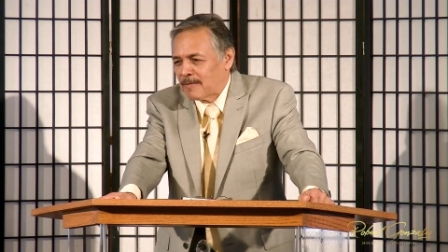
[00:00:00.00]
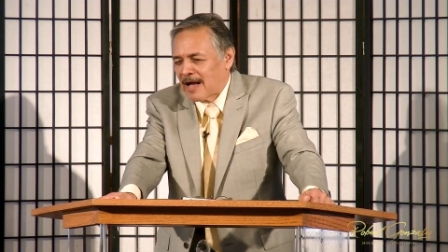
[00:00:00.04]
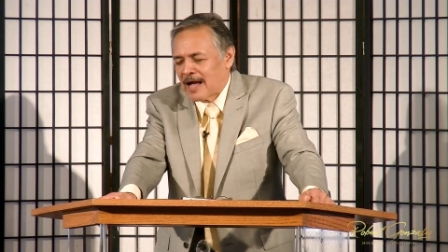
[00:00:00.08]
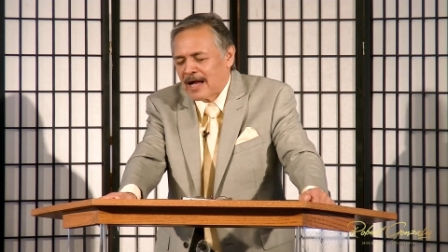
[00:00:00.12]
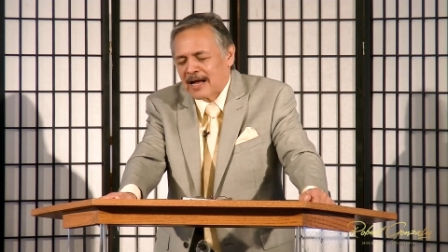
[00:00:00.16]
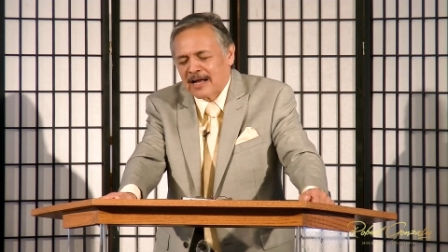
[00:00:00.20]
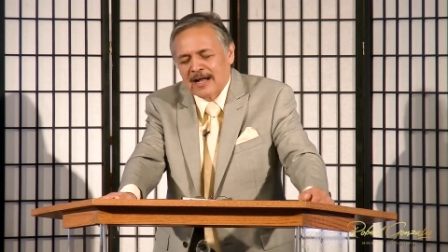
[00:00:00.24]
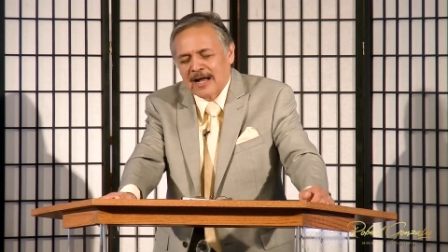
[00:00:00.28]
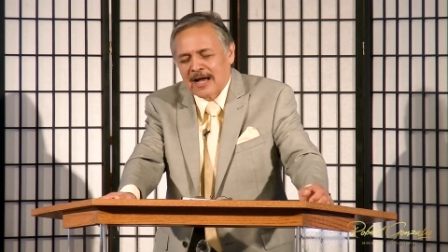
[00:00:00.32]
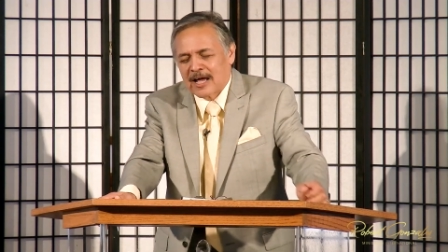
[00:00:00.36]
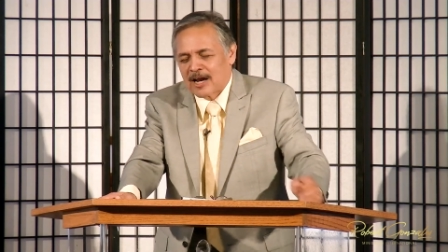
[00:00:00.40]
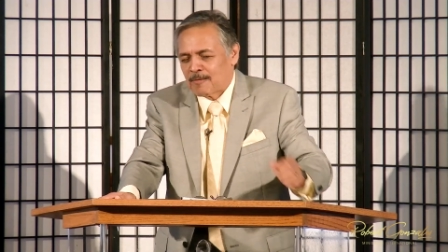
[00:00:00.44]

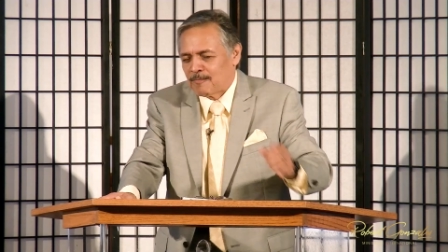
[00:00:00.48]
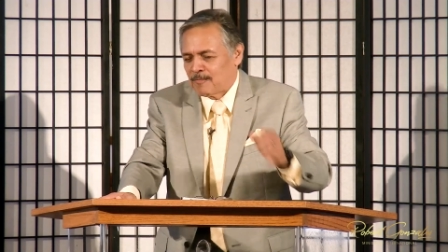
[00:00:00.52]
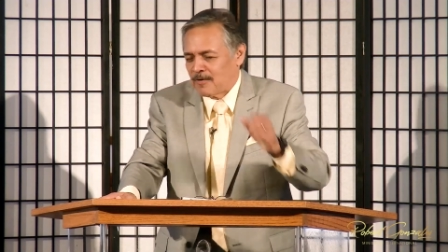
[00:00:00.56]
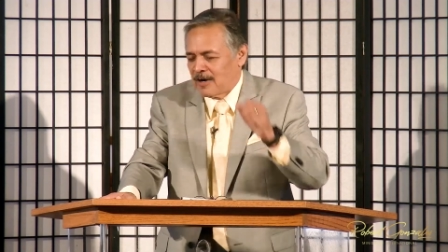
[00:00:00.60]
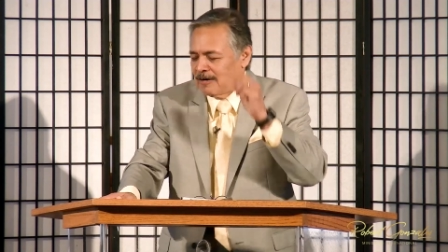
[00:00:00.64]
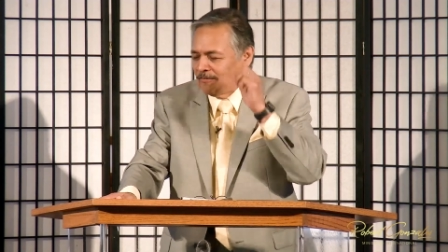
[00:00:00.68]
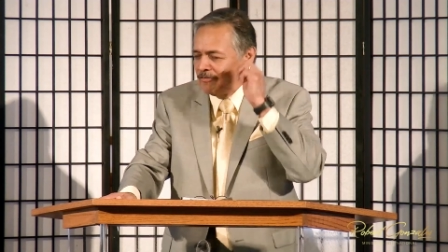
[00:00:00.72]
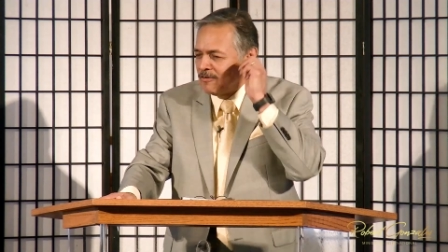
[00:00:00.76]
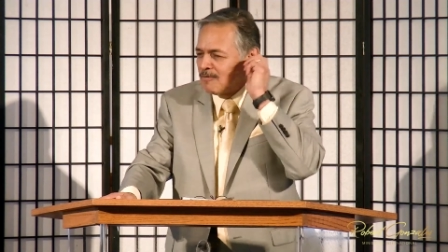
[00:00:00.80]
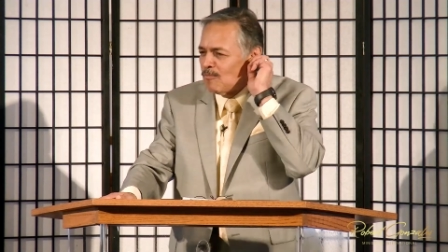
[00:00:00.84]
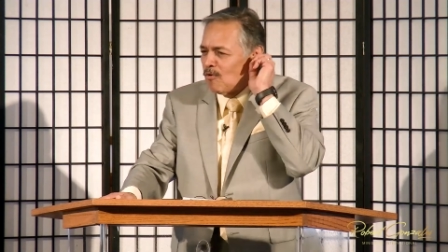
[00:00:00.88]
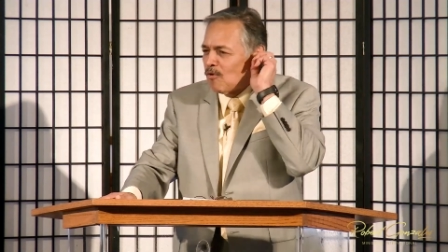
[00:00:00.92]
I got up
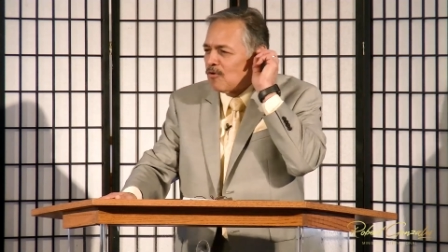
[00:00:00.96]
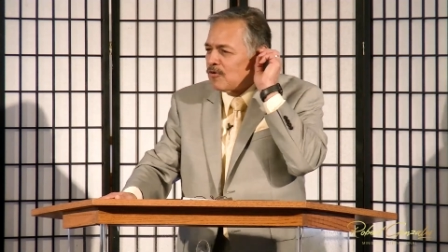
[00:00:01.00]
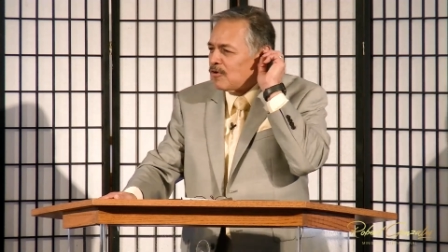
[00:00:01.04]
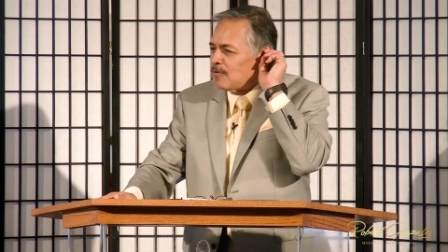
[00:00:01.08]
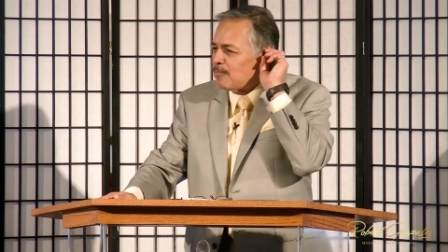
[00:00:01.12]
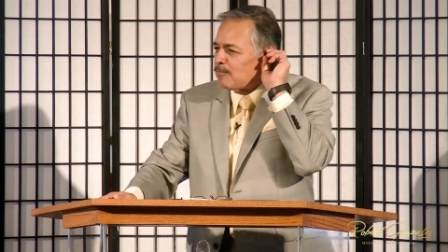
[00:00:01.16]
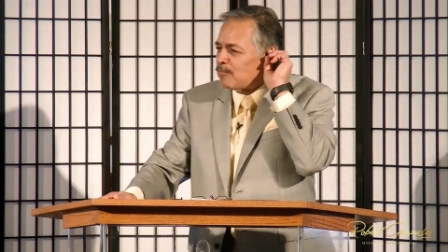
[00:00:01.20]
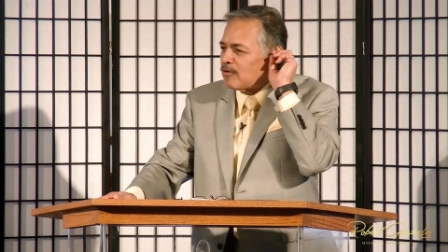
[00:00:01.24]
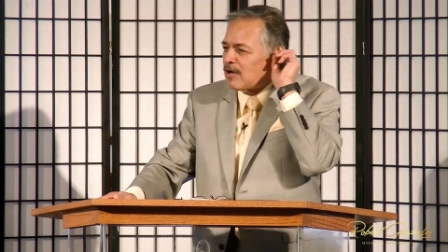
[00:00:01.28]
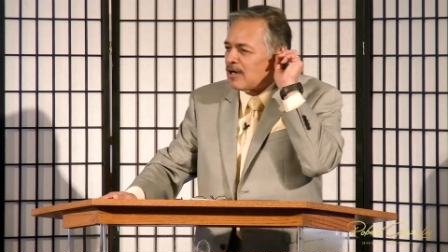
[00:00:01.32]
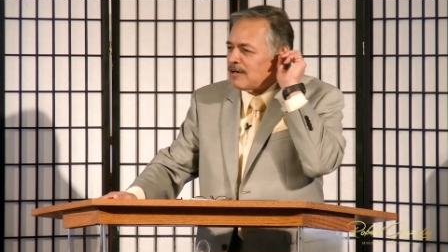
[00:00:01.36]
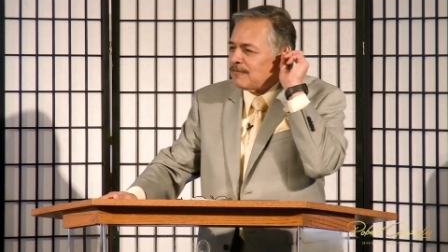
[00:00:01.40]
every morning
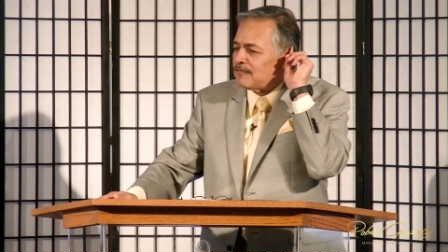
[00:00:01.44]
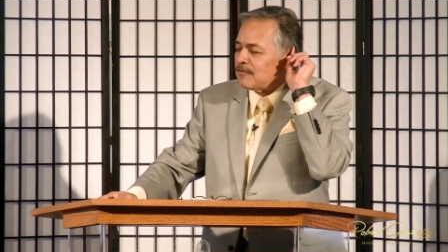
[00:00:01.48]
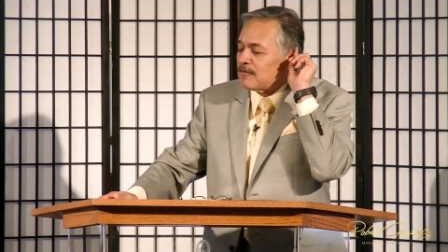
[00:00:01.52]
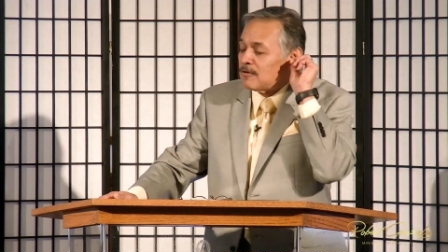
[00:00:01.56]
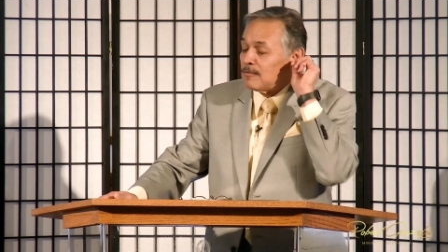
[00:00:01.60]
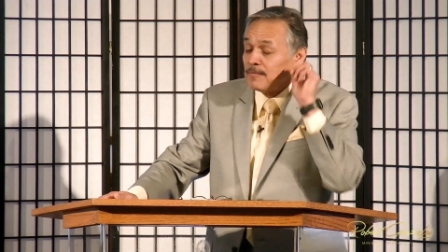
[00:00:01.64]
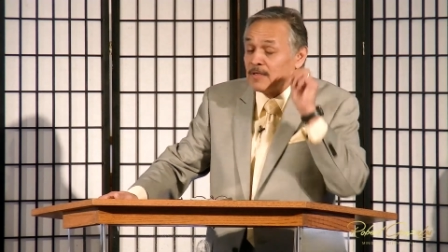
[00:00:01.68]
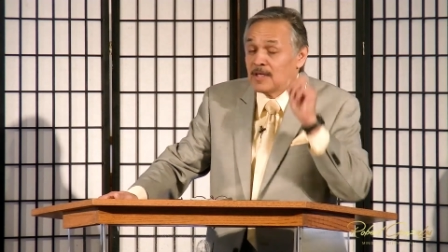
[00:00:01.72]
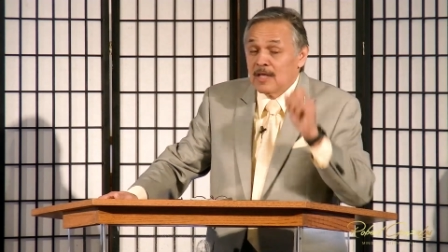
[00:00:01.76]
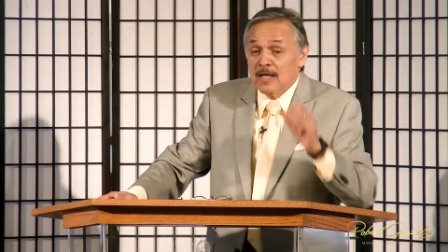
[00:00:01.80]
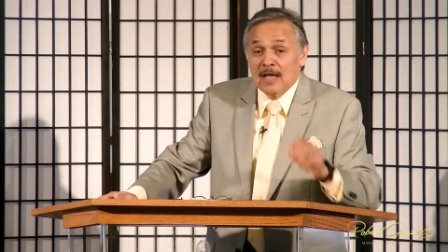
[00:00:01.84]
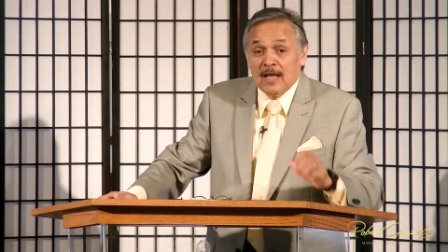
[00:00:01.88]
to pray for
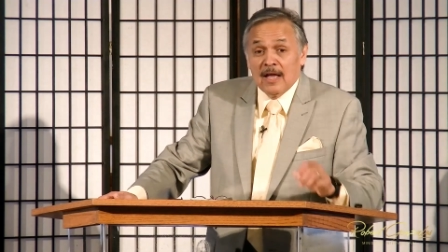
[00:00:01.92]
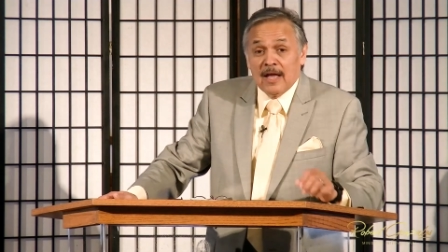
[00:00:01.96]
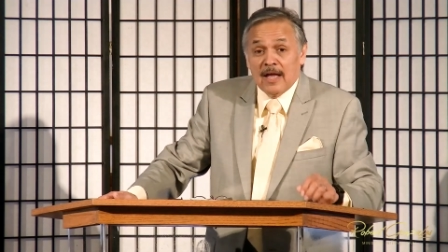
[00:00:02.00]
him.